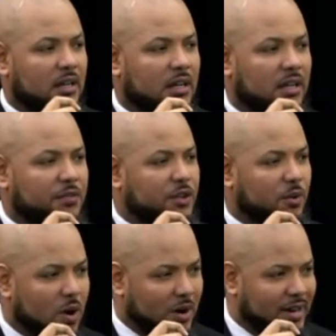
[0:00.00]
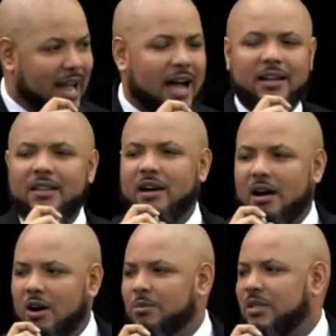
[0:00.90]
if you are not in the
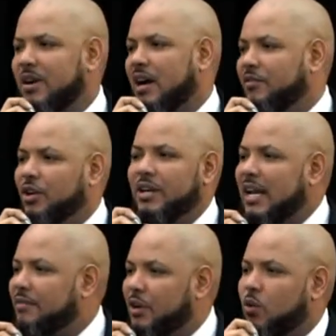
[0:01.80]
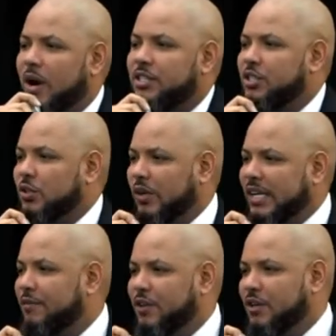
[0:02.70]
arms of God, if you're not even quite sure
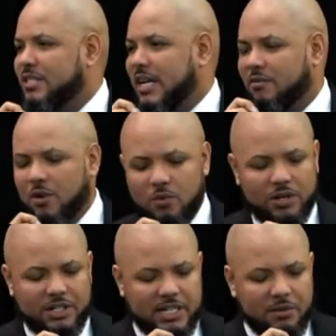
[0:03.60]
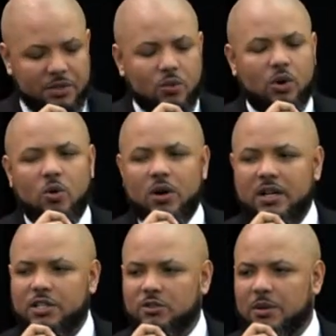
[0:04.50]
if you're safe, we want to share with you, according
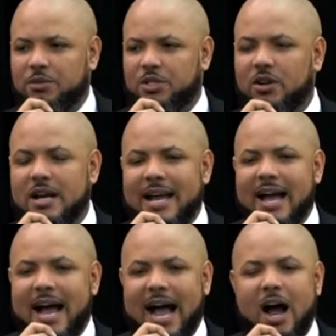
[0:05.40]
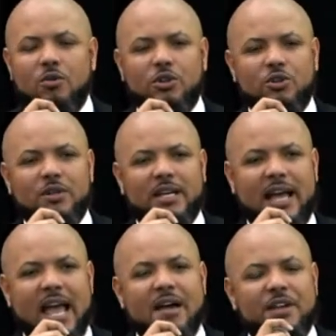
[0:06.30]
to scripture, how you can
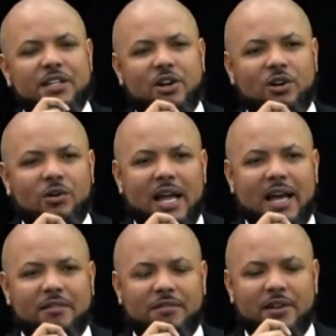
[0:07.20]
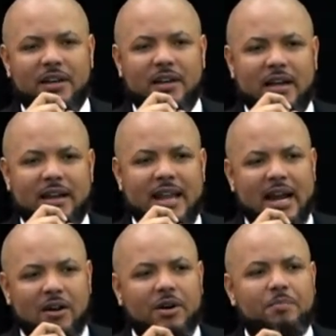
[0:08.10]
have eternal life not
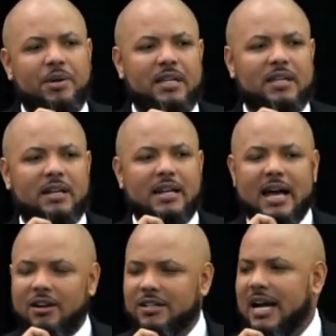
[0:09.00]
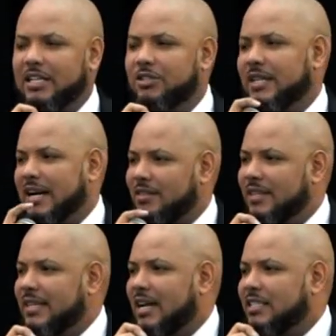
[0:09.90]
our opinion, not our doctrine, not our
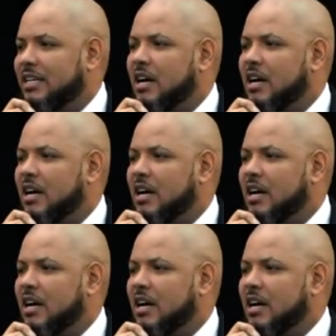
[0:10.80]
theology,